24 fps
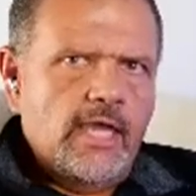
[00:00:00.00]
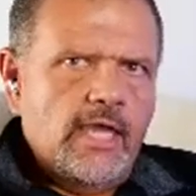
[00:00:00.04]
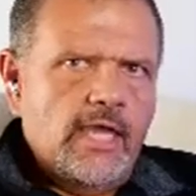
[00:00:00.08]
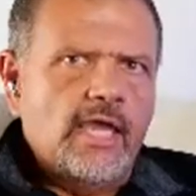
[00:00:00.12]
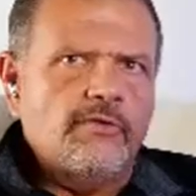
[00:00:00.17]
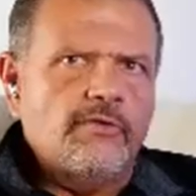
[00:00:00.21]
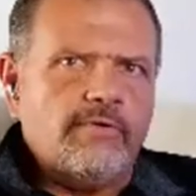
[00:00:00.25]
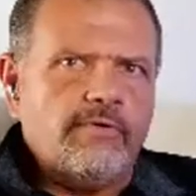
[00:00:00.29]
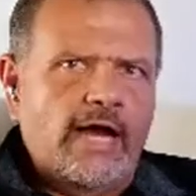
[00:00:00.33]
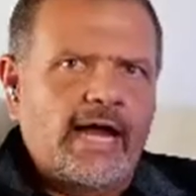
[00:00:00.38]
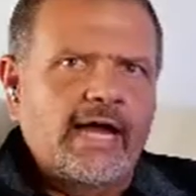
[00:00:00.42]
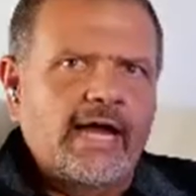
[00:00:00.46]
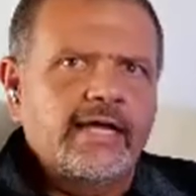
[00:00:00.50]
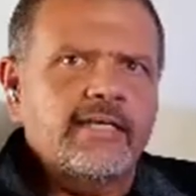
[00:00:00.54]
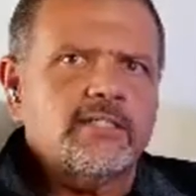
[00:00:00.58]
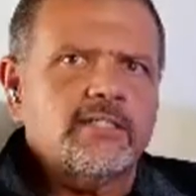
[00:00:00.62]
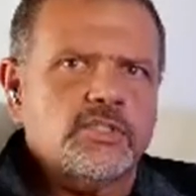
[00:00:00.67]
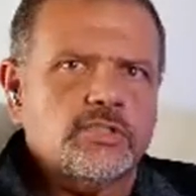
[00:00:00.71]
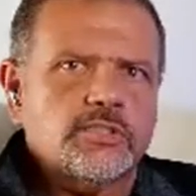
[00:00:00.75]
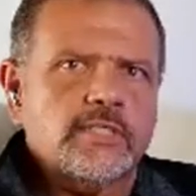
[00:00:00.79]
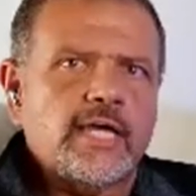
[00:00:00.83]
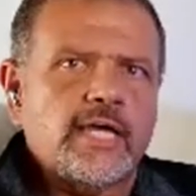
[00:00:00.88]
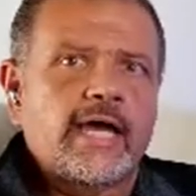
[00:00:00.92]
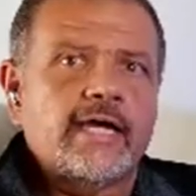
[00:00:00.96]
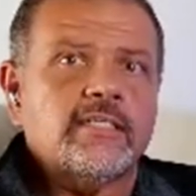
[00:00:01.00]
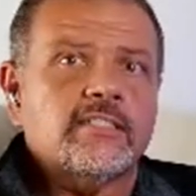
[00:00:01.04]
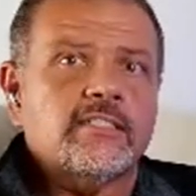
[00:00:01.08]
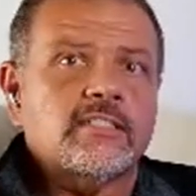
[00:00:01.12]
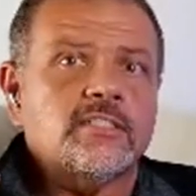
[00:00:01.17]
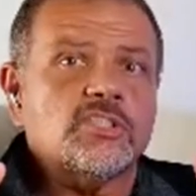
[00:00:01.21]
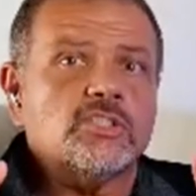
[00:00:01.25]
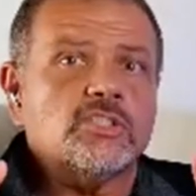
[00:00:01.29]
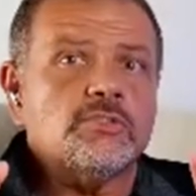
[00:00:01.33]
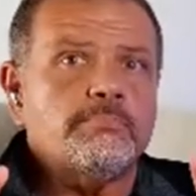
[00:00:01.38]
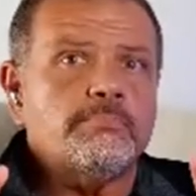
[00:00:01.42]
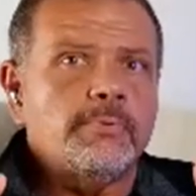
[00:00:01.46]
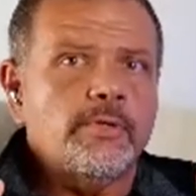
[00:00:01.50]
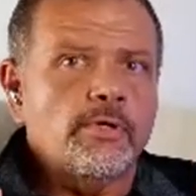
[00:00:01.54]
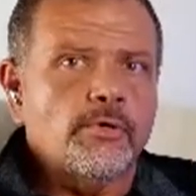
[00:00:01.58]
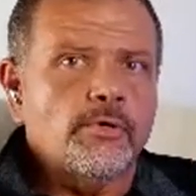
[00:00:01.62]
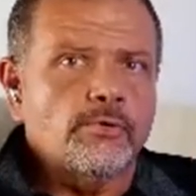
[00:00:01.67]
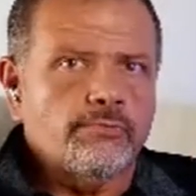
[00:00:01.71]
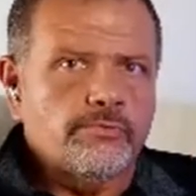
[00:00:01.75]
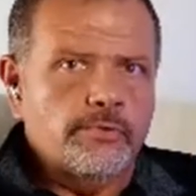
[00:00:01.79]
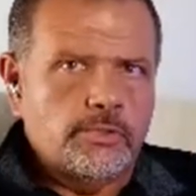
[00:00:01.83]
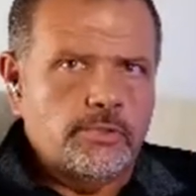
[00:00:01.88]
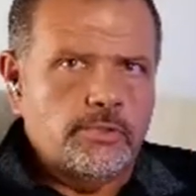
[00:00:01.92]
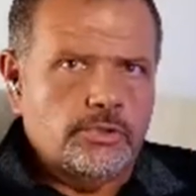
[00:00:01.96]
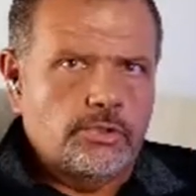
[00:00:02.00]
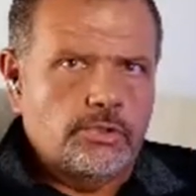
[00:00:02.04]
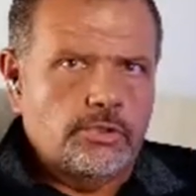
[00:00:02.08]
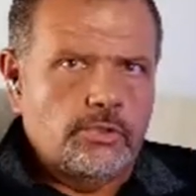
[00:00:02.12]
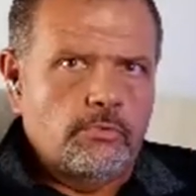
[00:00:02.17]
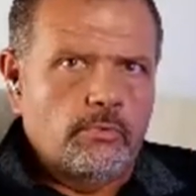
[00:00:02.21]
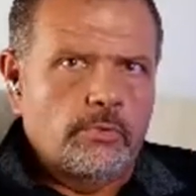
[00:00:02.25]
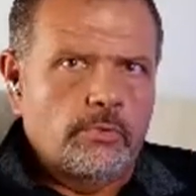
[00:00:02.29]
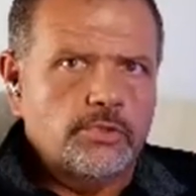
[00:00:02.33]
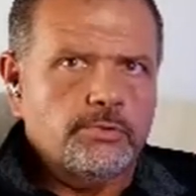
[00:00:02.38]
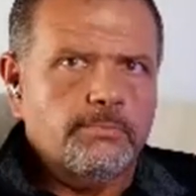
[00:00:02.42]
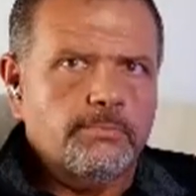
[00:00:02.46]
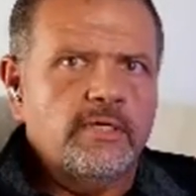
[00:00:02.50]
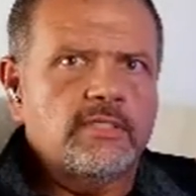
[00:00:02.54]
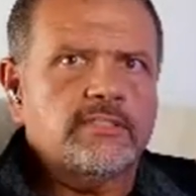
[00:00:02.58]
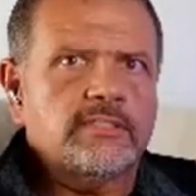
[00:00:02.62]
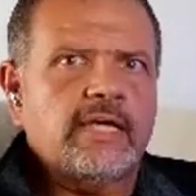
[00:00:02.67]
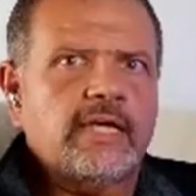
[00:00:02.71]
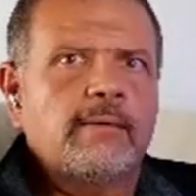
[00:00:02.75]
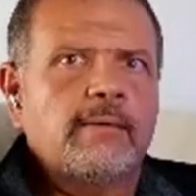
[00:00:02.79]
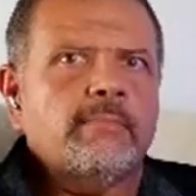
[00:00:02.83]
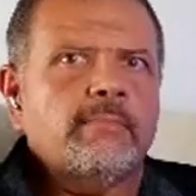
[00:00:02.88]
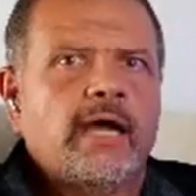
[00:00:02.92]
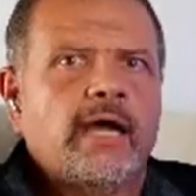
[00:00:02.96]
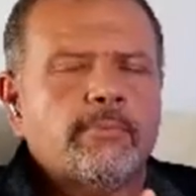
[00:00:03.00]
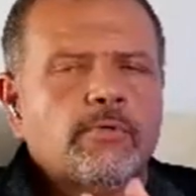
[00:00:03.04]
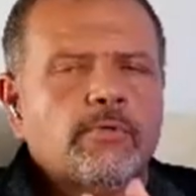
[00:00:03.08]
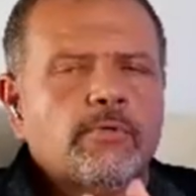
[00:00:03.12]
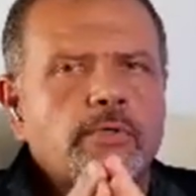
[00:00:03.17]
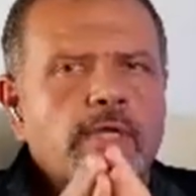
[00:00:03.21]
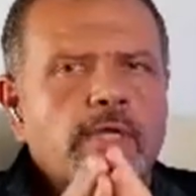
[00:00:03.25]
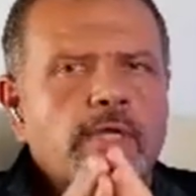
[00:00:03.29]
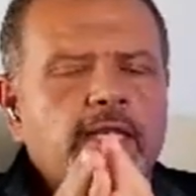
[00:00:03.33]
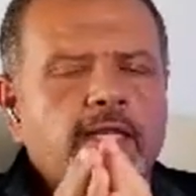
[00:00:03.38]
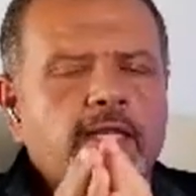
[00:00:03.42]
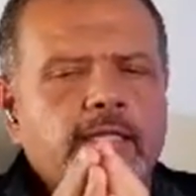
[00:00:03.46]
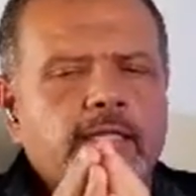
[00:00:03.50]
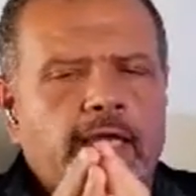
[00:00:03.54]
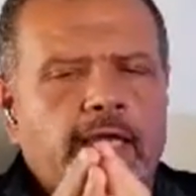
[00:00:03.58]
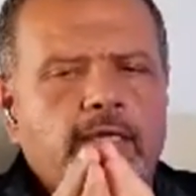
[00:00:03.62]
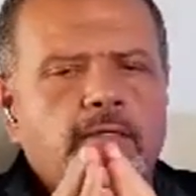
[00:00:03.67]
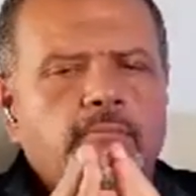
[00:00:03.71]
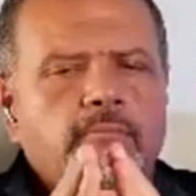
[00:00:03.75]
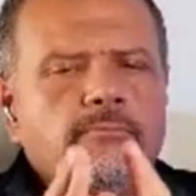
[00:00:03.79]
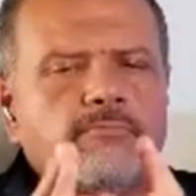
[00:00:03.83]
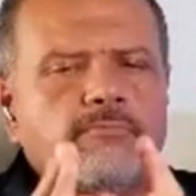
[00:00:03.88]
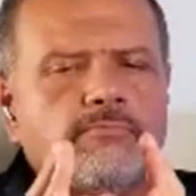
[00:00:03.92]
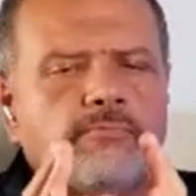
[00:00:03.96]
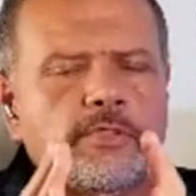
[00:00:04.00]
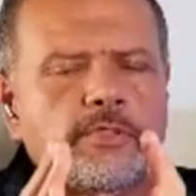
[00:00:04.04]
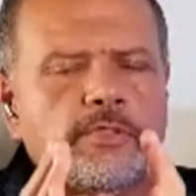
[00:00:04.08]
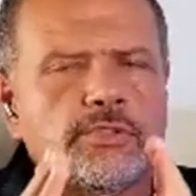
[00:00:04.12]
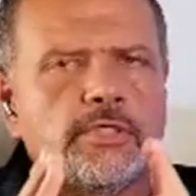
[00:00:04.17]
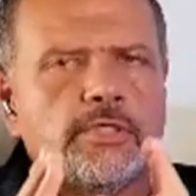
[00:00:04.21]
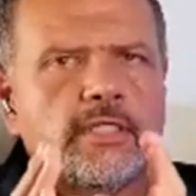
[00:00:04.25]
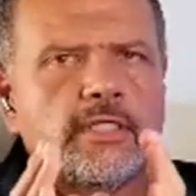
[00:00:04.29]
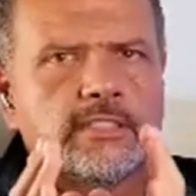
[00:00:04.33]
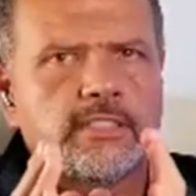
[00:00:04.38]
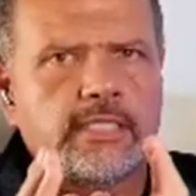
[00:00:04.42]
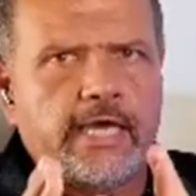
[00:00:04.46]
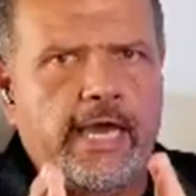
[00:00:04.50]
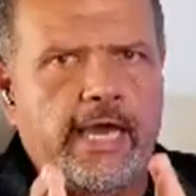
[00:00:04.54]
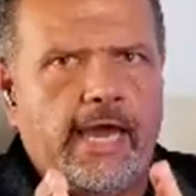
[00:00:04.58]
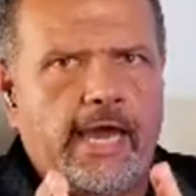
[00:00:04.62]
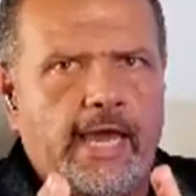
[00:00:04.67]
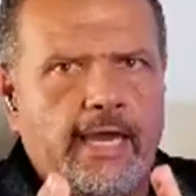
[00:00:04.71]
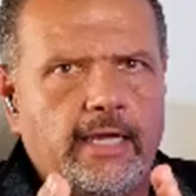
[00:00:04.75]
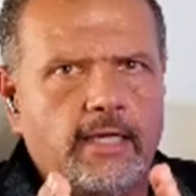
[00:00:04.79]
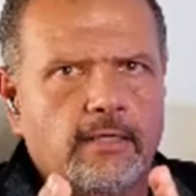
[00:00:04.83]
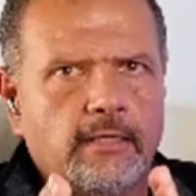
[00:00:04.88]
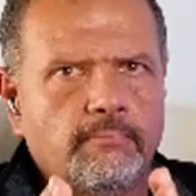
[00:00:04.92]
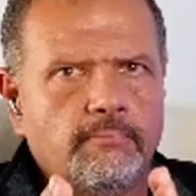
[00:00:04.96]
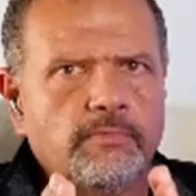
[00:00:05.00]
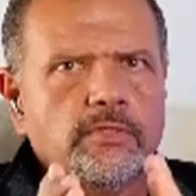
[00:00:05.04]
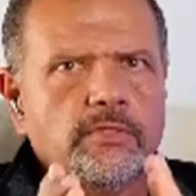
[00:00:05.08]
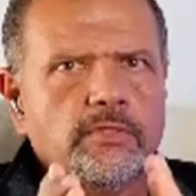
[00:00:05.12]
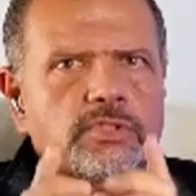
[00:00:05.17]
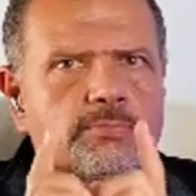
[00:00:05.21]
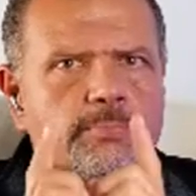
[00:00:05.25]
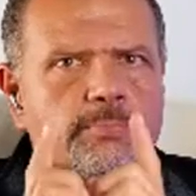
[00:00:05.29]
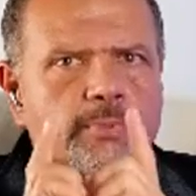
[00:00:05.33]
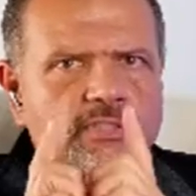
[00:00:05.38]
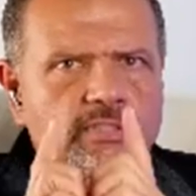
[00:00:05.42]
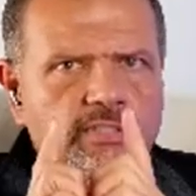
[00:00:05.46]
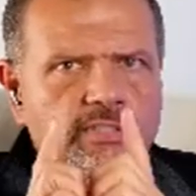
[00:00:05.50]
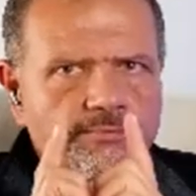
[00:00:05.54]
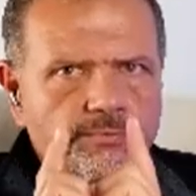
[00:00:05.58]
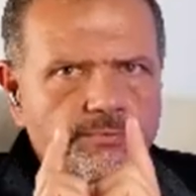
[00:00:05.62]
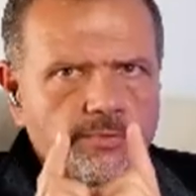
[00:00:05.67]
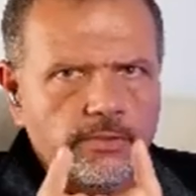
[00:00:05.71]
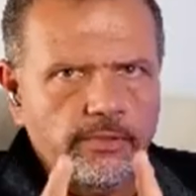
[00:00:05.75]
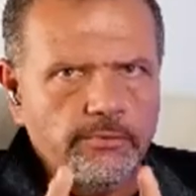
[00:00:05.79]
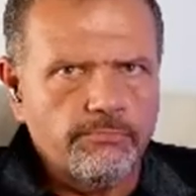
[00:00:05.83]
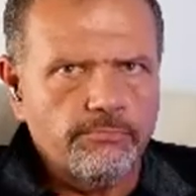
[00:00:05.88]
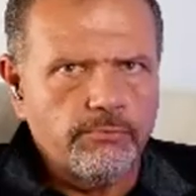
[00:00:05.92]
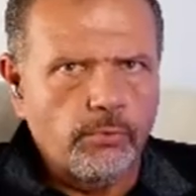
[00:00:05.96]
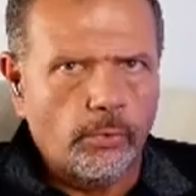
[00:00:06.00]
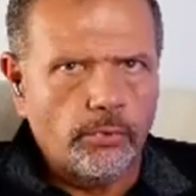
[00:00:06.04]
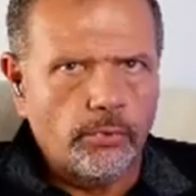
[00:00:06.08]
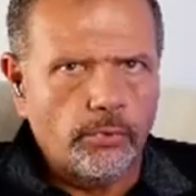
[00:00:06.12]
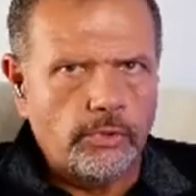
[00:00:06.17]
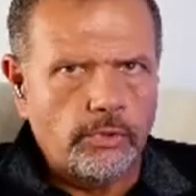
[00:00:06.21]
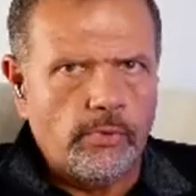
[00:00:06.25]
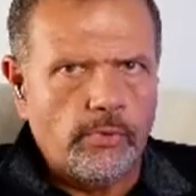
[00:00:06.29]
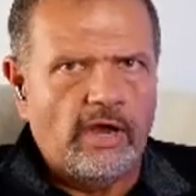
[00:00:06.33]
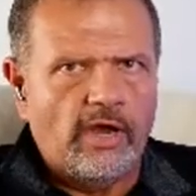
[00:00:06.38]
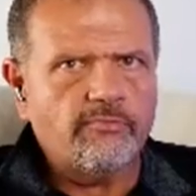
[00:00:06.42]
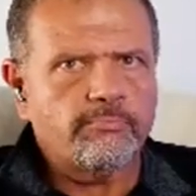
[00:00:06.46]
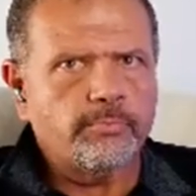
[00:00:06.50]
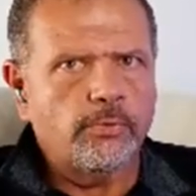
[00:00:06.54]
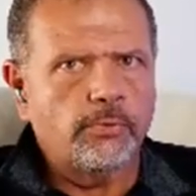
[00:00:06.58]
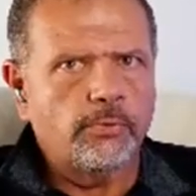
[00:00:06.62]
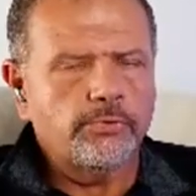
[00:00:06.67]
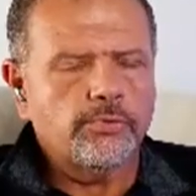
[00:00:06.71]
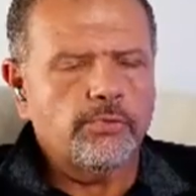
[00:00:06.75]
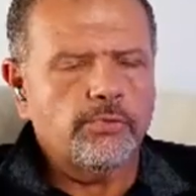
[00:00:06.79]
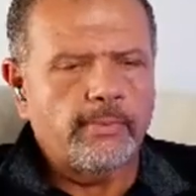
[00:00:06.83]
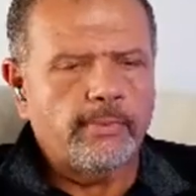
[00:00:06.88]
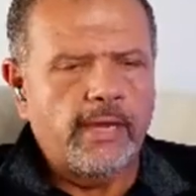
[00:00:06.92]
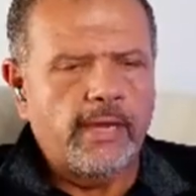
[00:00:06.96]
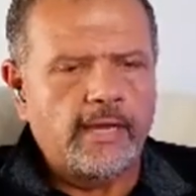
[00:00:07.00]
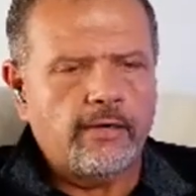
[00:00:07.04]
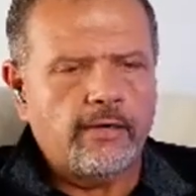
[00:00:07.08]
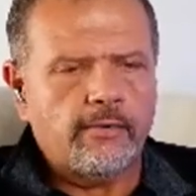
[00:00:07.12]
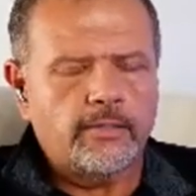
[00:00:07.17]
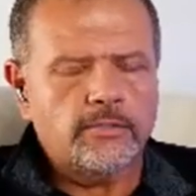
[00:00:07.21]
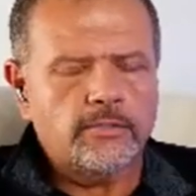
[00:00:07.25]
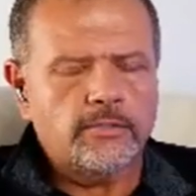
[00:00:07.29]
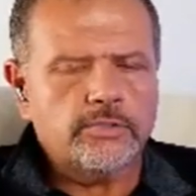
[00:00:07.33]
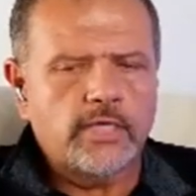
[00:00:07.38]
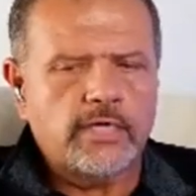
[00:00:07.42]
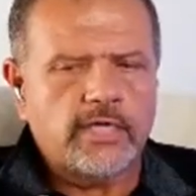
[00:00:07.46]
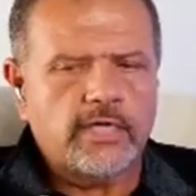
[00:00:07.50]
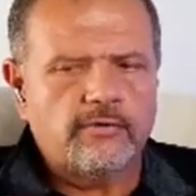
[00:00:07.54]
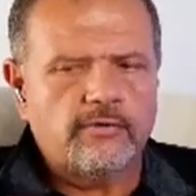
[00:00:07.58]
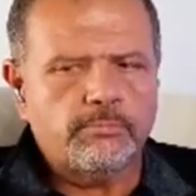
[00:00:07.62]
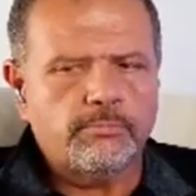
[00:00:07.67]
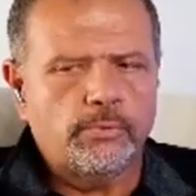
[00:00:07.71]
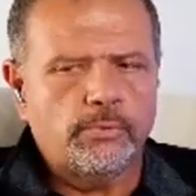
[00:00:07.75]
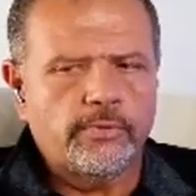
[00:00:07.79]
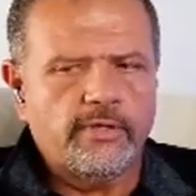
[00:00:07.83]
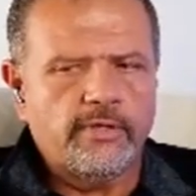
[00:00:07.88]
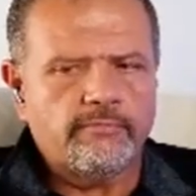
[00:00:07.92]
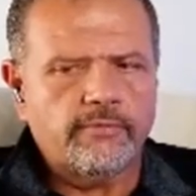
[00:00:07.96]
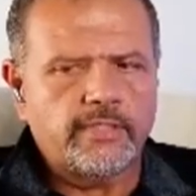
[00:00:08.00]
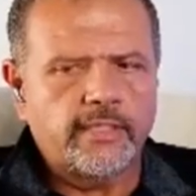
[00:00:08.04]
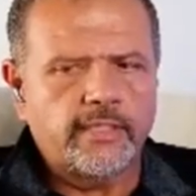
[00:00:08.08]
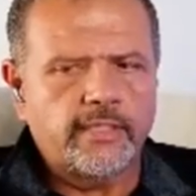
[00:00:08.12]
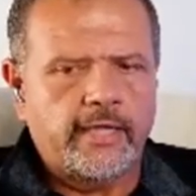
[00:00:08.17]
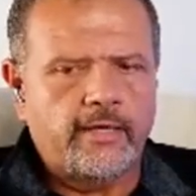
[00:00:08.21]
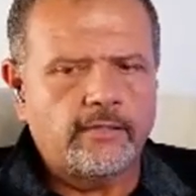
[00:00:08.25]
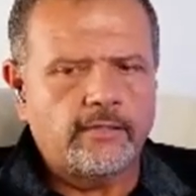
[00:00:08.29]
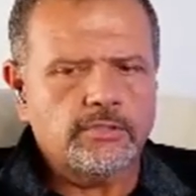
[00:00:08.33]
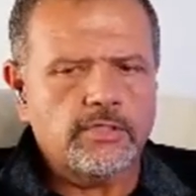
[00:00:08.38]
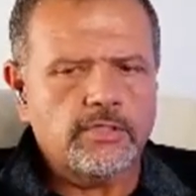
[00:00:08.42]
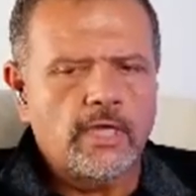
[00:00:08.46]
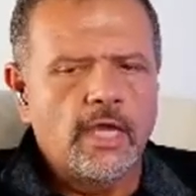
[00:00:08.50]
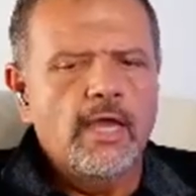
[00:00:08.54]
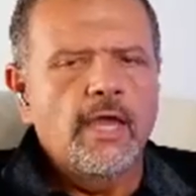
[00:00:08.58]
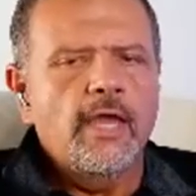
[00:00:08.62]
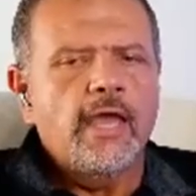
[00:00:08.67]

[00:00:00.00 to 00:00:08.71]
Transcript: if I decide to spearfish you, which means I'm I'm creating a phishing attack specifically for you. I've pulled your background check, I've pulled everything else.